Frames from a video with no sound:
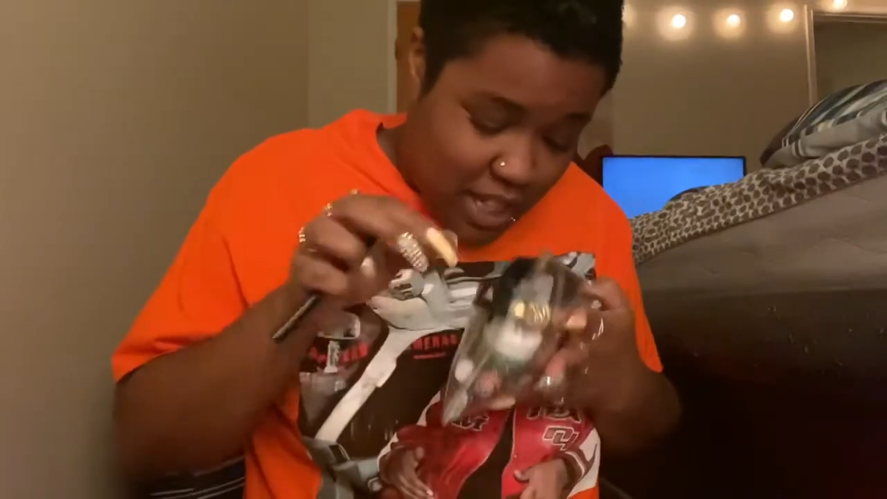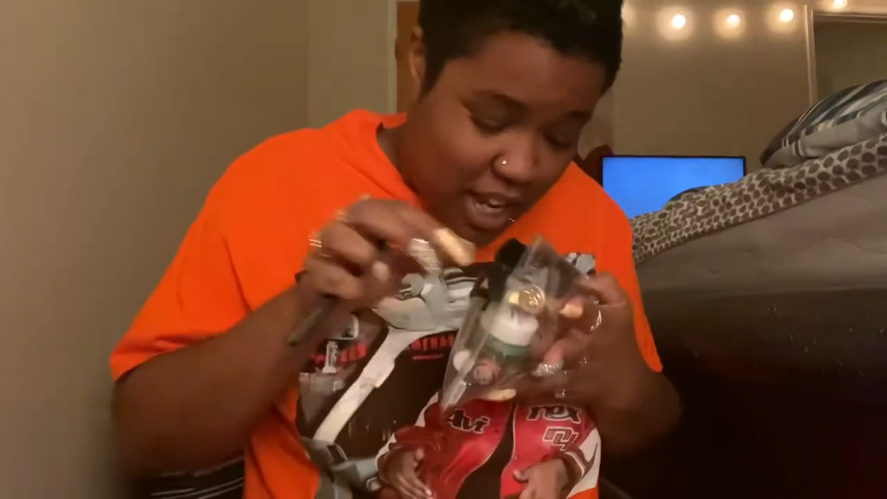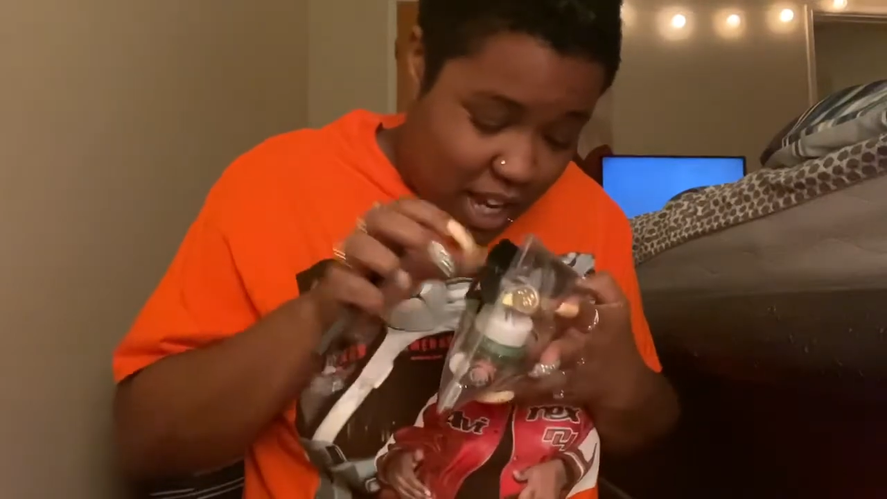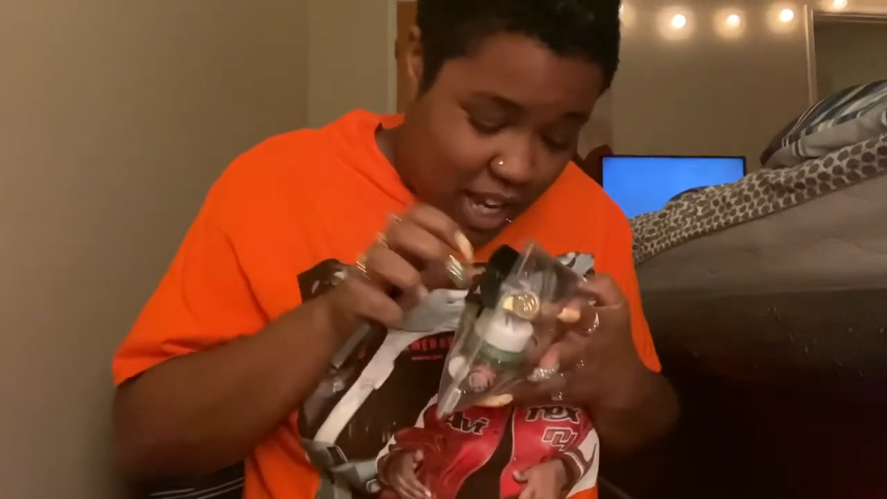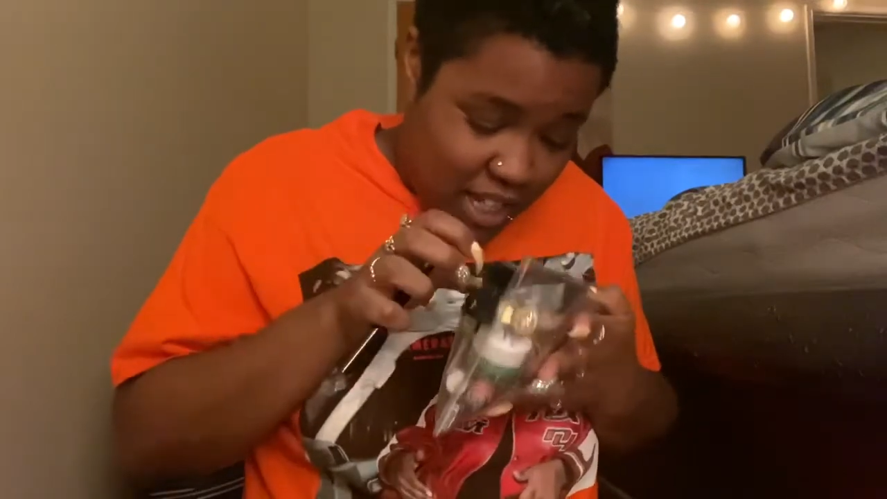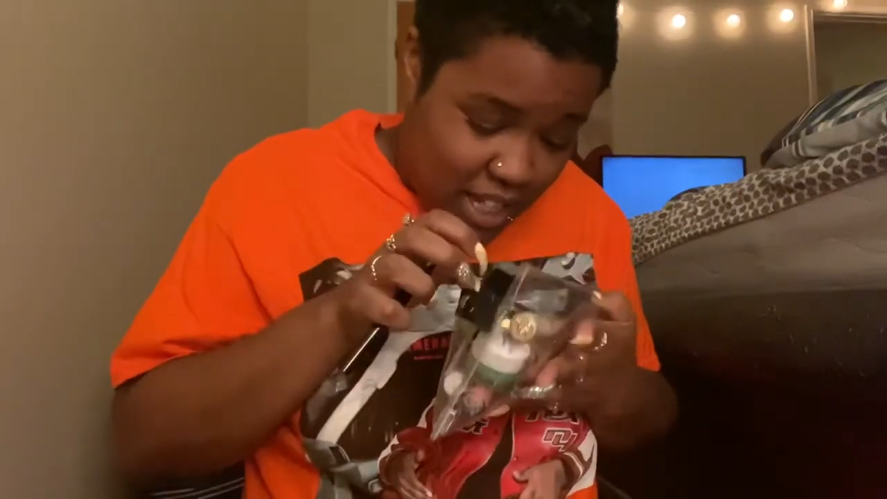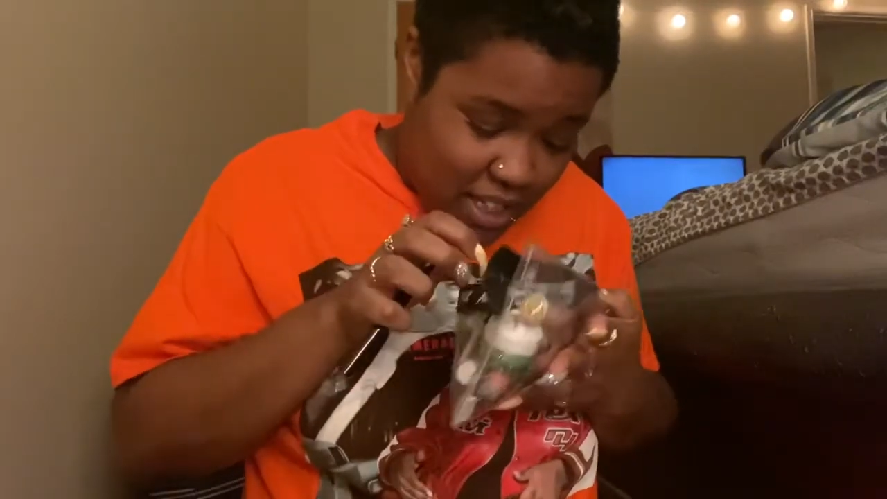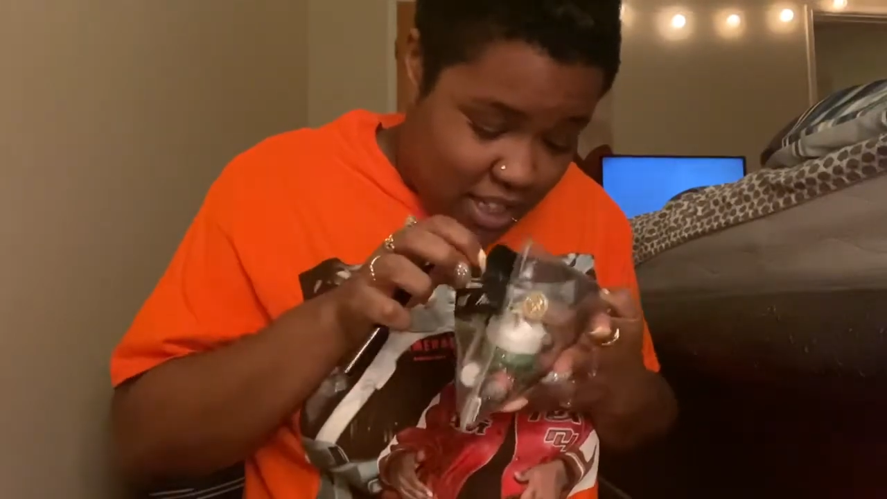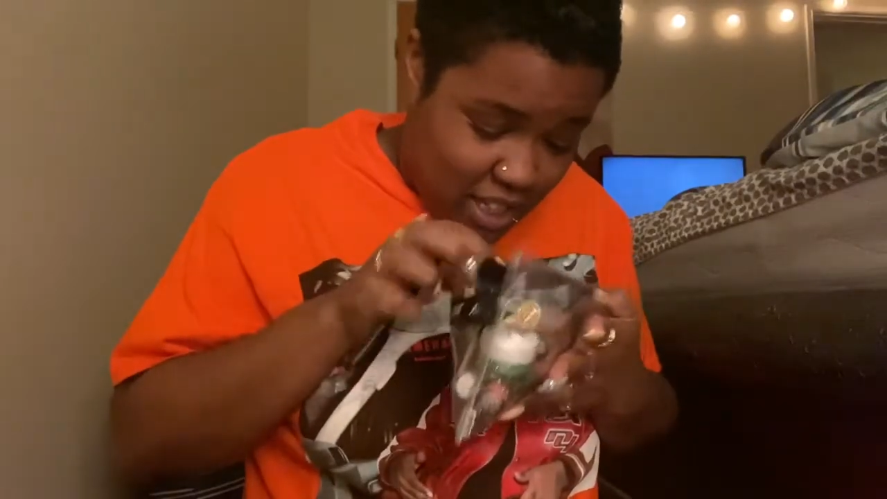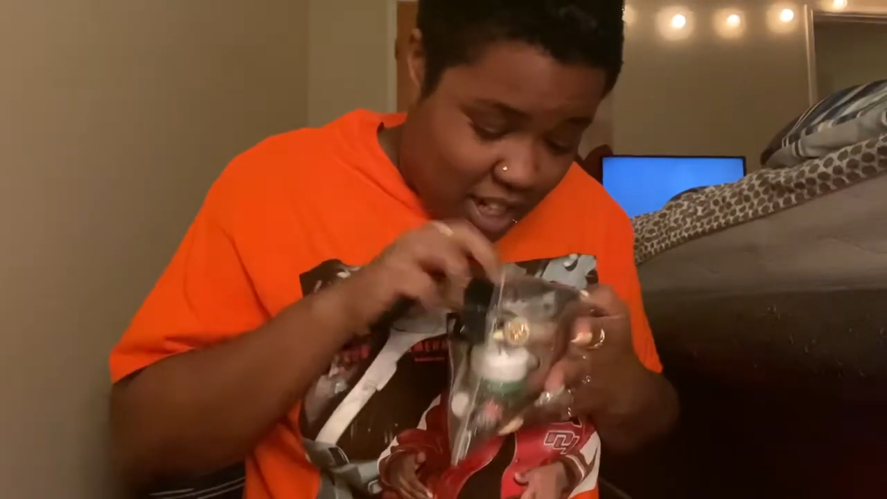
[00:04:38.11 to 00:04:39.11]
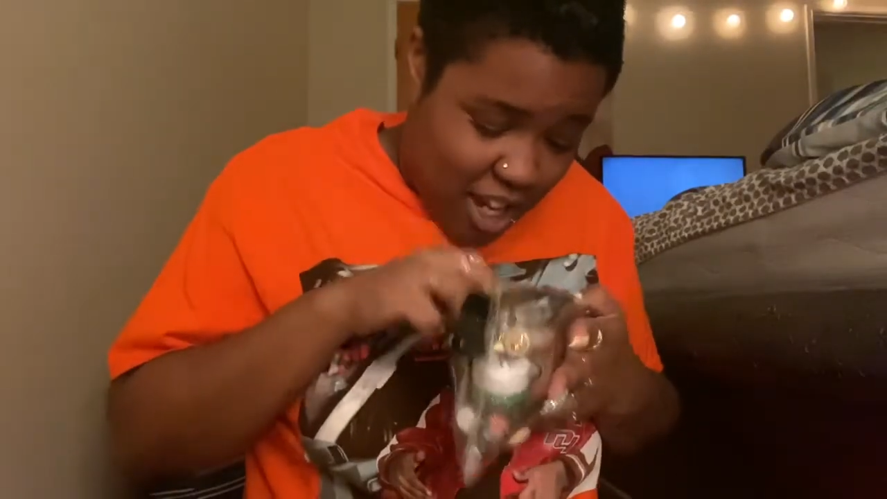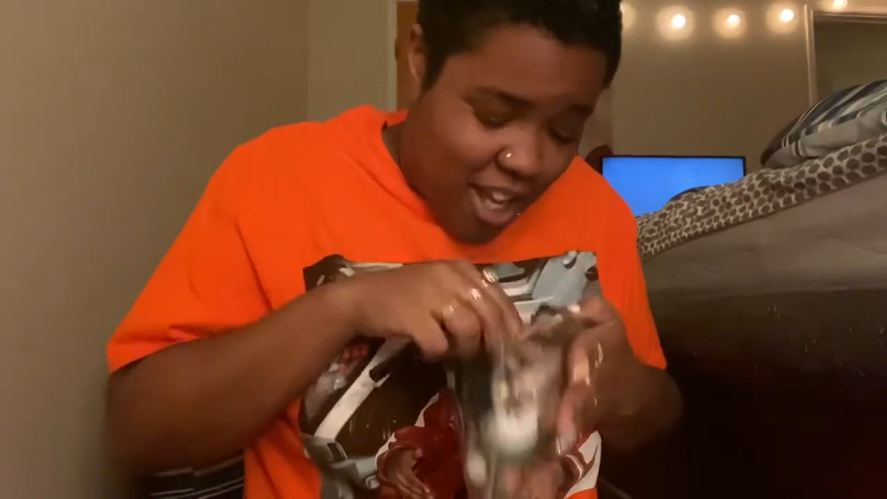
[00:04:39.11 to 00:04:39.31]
hot yesterday,